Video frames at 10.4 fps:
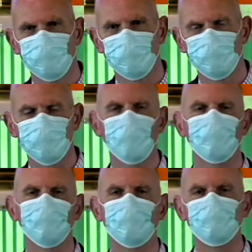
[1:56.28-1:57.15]
It's
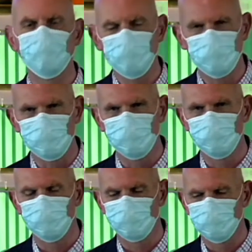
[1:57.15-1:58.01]
something you do.
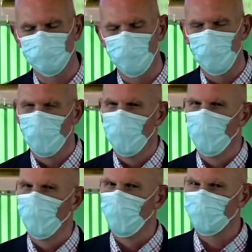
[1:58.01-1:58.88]

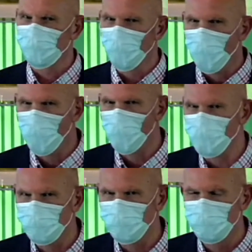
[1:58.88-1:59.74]
A call